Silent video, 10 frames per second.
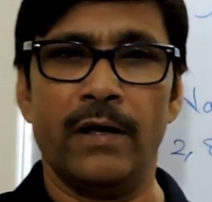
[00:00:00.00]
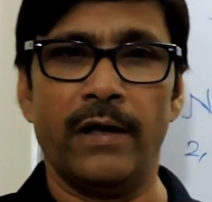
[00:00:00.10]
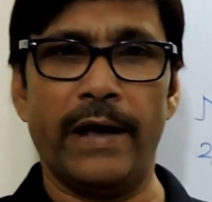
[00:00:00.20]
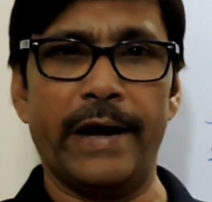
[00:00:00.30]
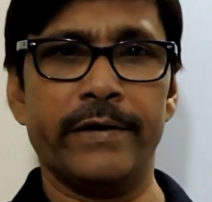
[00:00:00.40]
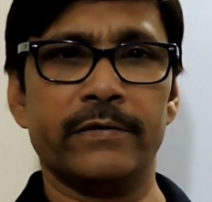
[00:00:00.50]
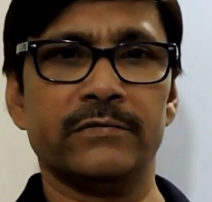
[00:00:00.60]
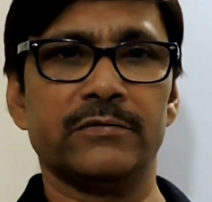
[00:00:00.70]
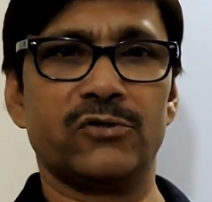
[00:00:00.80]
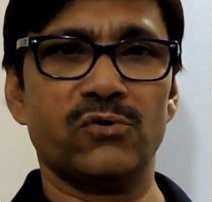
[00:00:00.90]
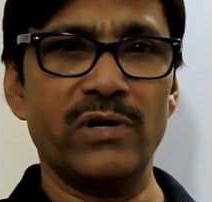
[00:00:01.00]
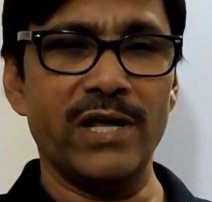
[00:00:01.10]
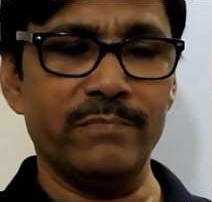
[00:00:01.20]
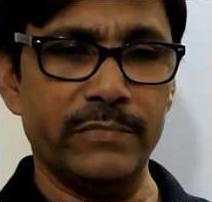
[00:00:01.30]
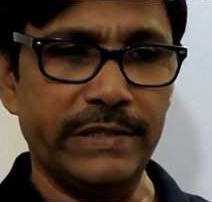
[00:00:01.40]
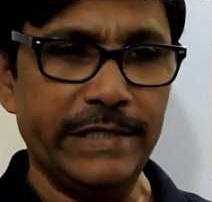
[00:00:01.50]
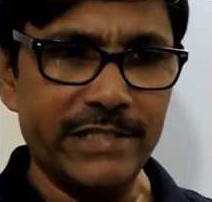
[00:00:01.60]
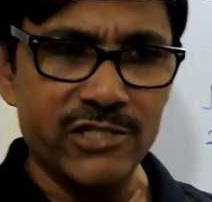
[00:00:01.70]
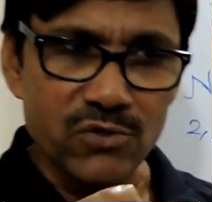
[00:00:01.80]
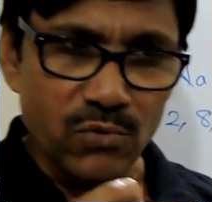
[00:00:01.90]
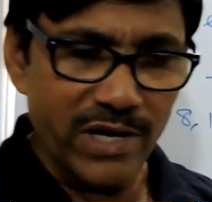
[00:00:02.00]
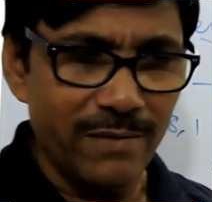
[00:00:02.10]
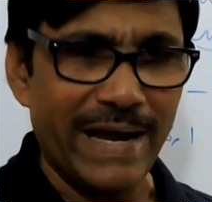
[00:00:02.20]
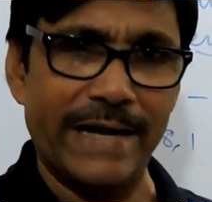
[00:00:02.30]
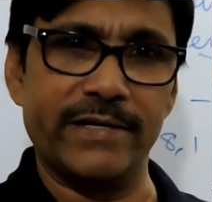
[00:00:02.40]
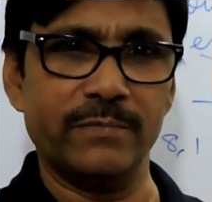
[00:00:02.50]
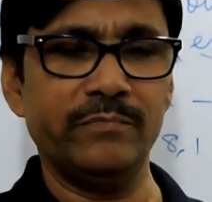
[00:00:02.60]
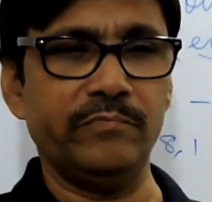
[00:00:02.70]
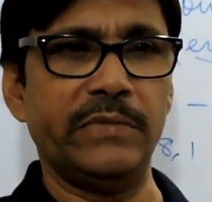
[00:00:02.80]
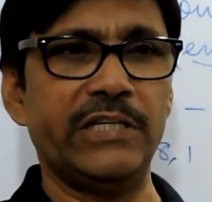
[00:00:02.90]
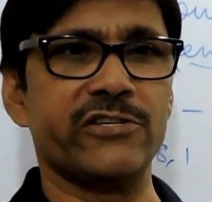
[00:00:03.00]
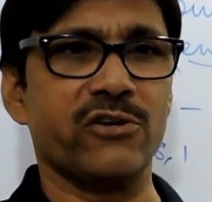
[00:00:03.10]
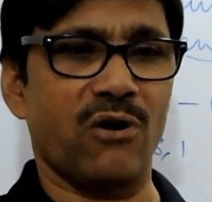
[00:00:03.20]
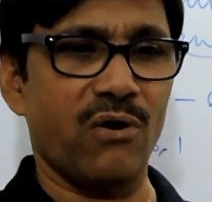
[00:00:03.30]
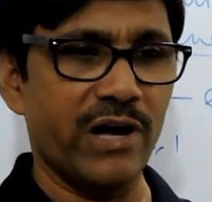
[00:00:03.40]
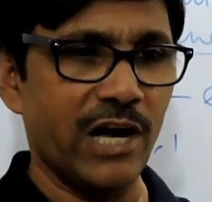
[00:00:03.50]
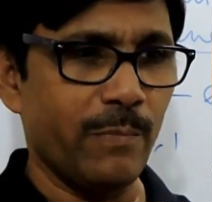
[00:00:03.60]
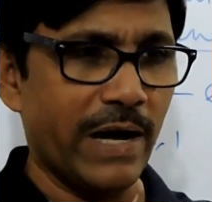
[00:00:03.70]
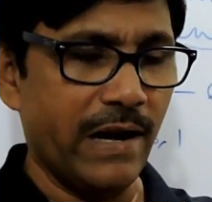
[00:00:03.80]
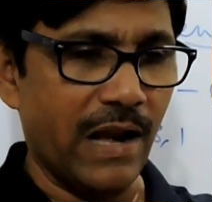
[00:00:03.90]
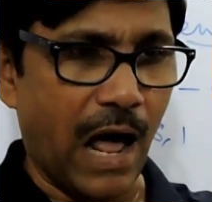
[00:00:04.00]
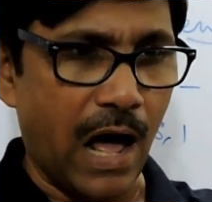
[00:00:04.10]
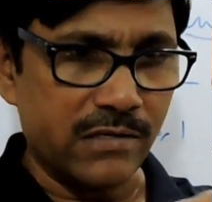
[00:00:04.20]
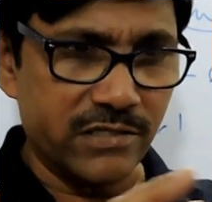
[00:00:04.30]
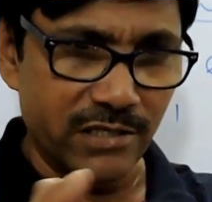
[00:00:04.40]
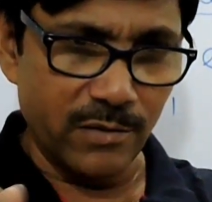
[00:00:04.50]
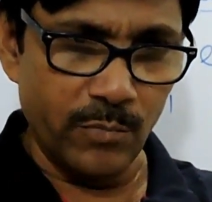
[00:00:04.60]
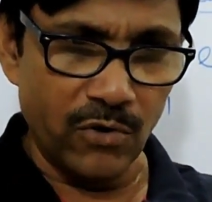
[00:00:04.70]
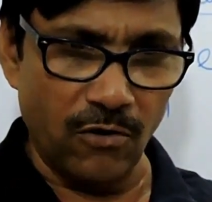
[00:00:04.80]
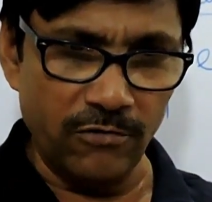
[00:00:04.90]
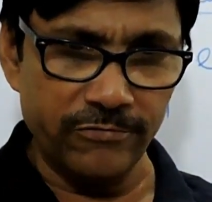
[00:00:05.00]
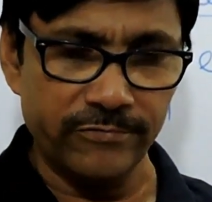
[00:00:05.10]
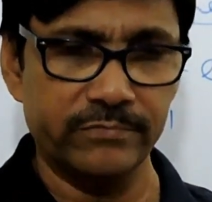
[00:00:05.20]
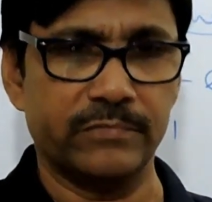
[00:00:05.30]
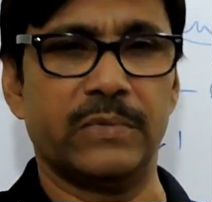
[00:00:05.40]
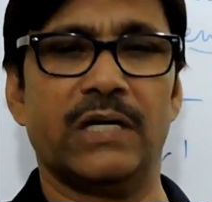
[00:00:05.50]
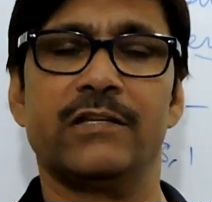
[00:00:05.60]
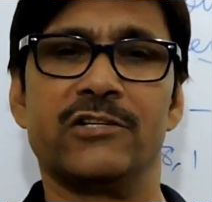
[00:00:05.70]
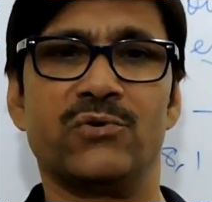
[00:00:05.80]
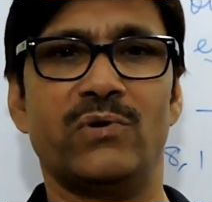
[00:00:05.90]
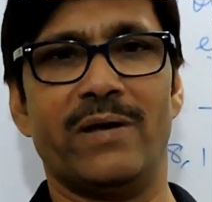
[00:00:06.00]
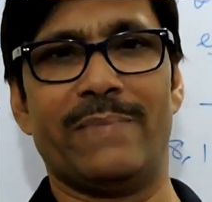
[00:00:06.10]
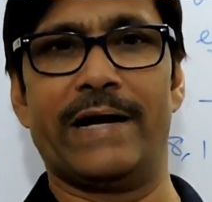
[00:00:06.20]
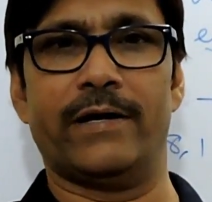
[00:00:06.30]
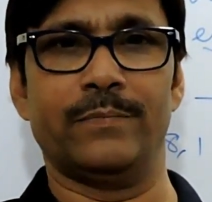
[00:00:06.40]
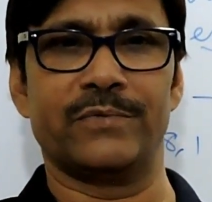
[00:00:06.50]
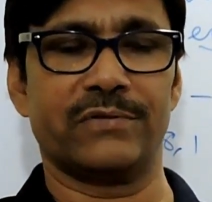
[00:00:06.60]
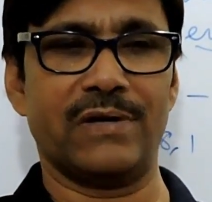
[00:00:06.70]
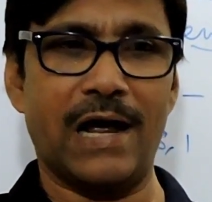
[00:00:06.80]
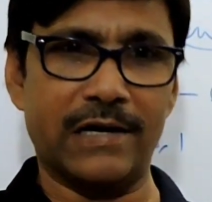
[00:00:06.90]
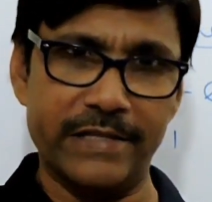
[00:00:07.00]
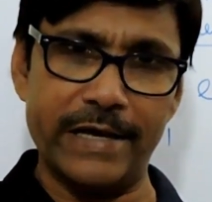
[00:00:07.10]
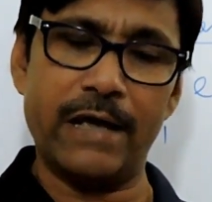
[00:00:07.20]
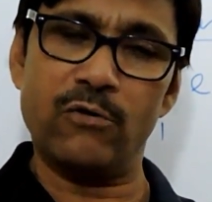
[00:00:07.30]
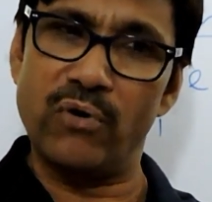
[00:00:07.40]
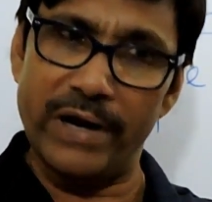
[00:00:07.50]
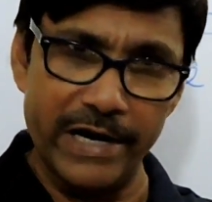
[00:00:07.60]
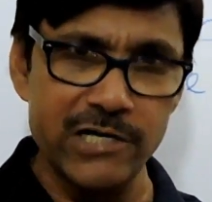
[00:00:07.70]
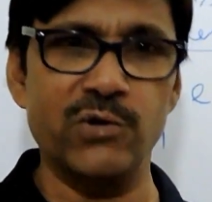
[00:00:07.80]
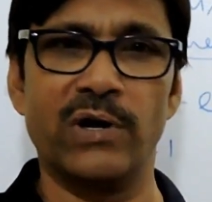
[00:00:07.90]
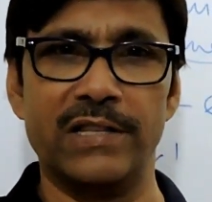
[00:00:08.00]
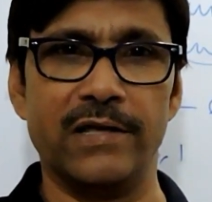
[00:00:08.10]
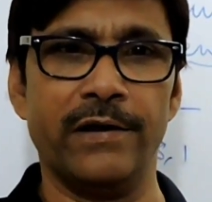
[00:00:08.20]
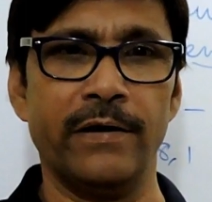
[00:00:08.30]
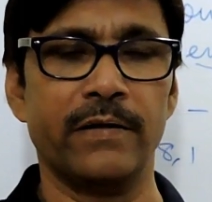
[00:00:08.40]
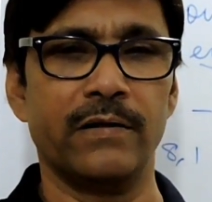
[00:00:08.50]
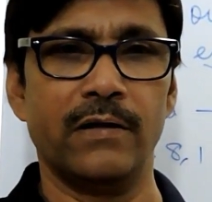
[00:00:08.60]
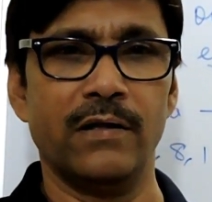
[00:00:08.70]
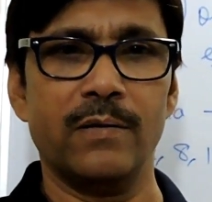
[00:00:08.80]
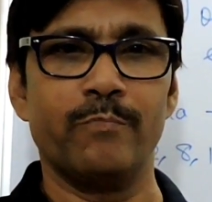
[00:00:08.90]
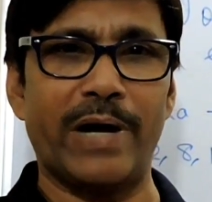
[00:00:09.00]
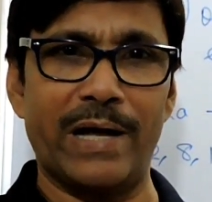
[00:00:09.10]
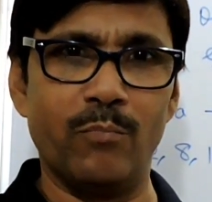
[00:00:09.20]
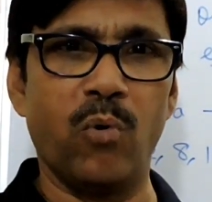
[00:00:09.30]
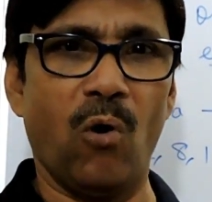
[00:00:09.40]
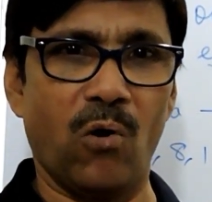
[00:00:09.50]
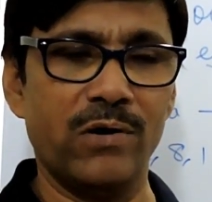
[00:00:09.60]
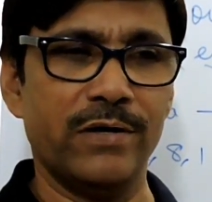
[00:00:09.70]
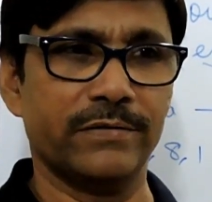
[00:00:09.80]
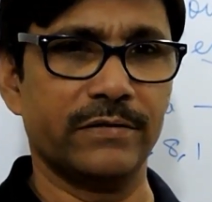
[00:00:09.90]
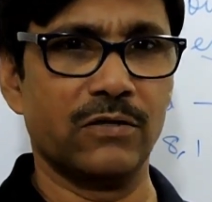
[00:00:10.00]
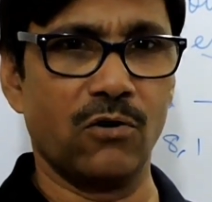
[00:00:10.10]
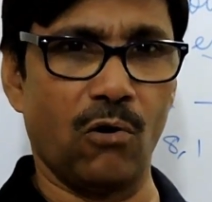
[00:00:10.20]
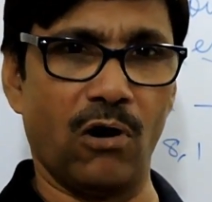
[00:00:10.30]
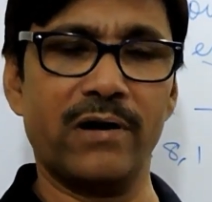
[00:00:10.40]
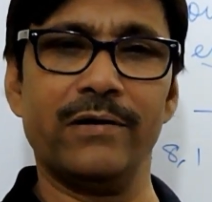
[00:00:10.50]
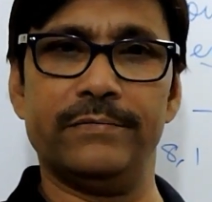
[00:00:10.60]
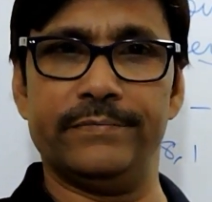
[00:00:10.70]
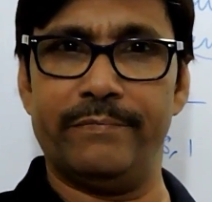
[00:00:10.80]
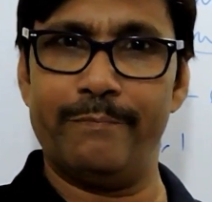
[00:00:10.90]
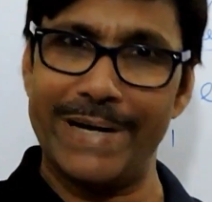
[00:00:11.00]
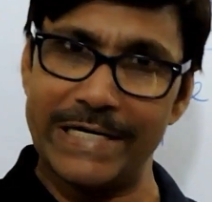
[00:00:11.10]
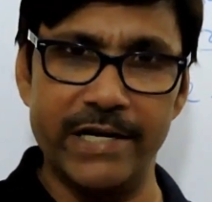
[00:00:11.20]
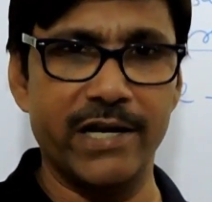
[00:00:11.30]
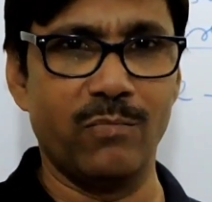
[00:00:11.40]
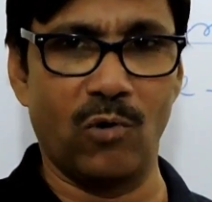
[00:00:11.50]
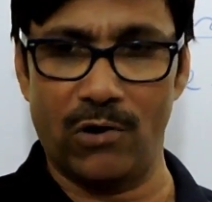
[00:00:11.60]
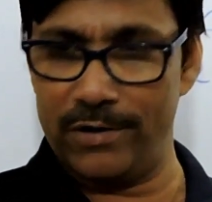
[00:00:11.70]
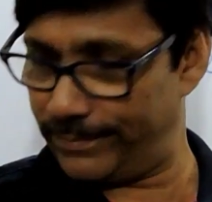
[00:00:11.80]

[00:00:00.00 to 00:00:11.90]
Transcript: and each sodium atom is surrounded by large number of other sodium atoms, and they are held together by a bond called metallic bond.